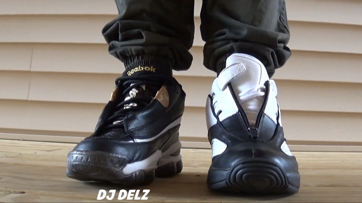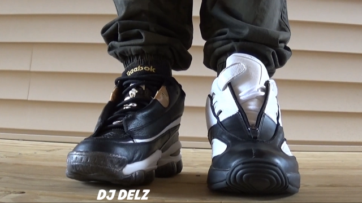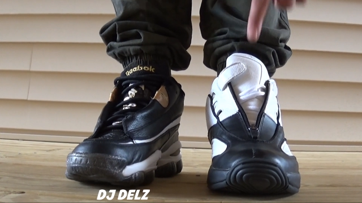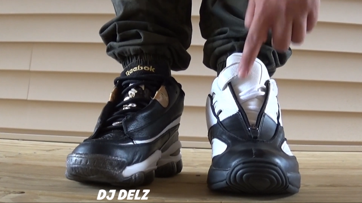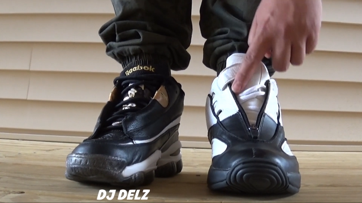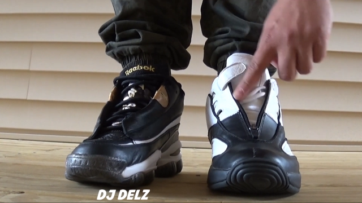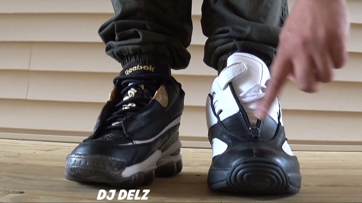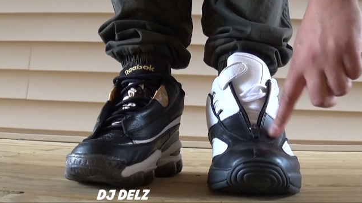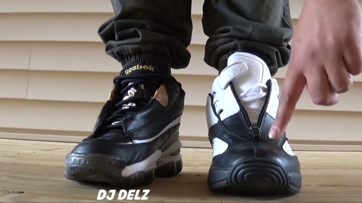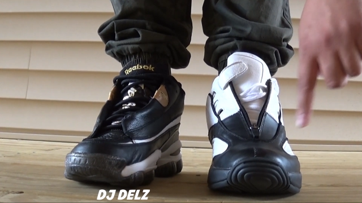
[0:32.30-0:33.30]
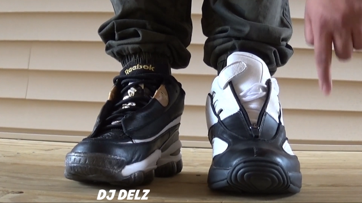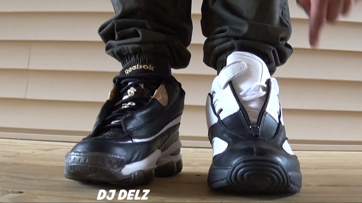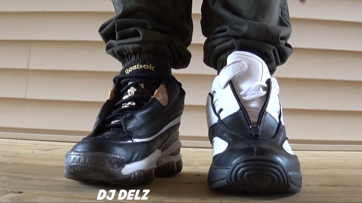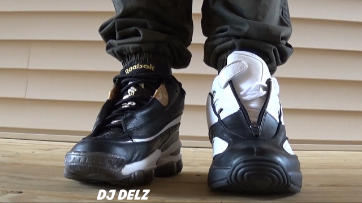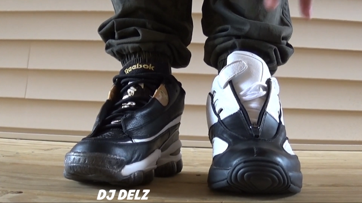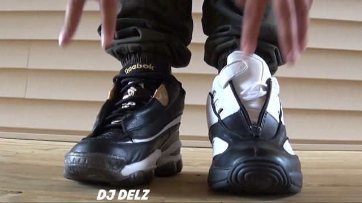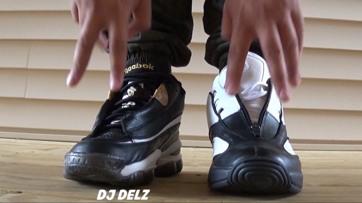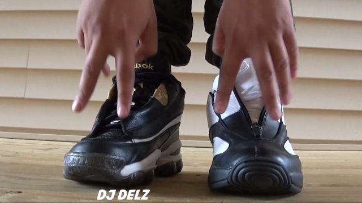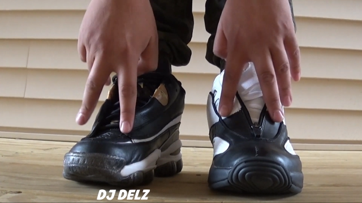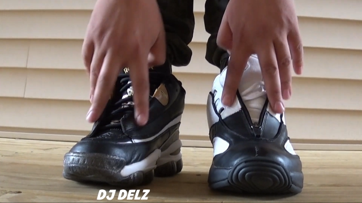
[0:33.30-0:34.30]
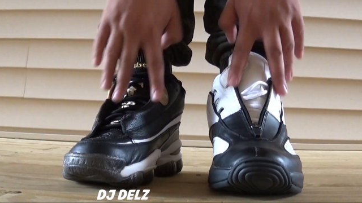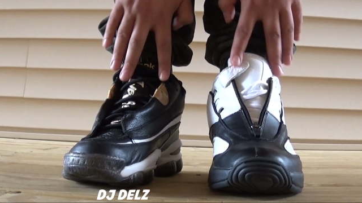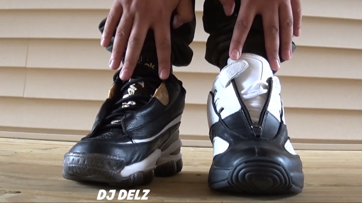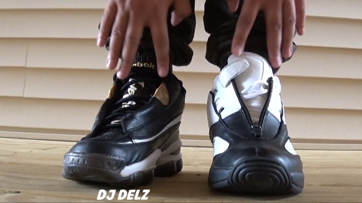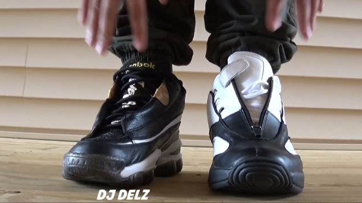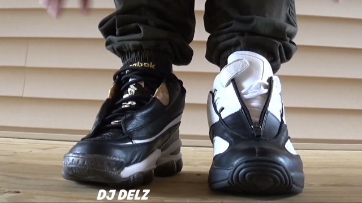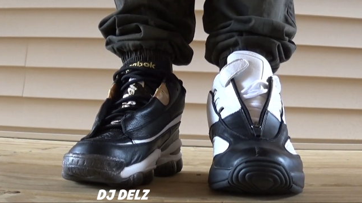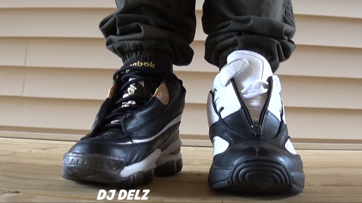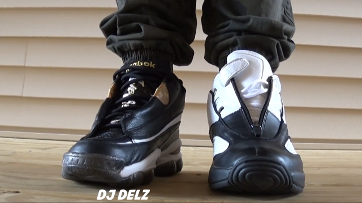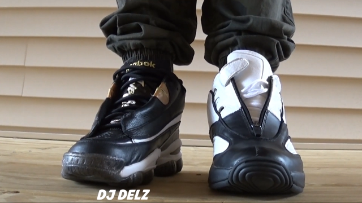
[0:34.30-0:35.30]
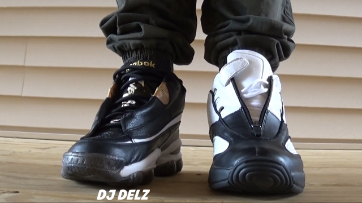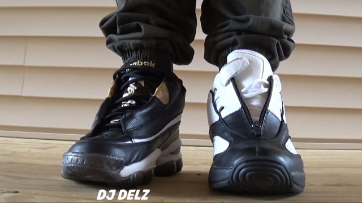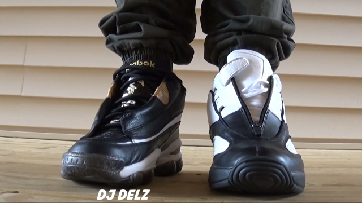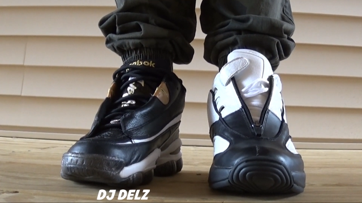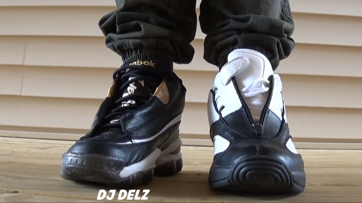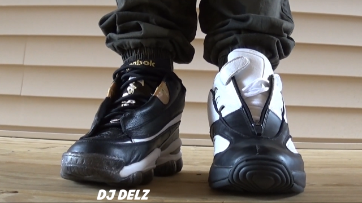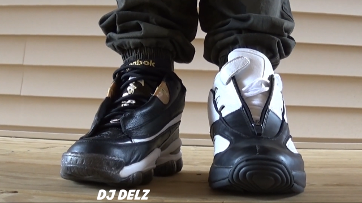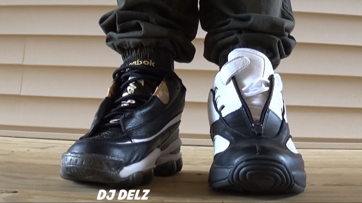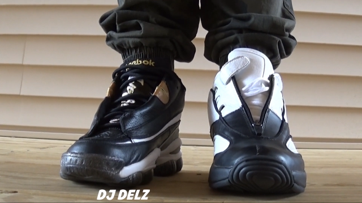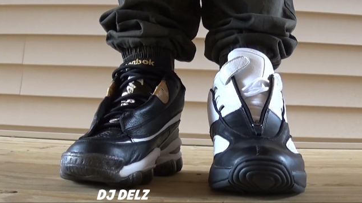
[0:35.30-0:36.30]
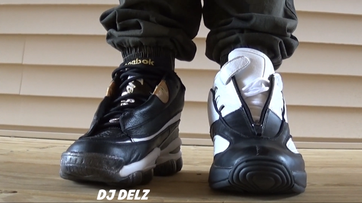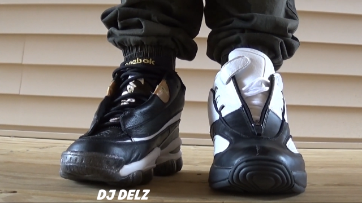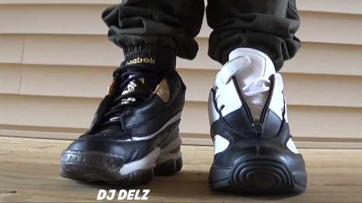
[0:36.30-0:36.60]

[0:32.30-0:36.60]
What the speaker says: Nobody's mouth can be seen.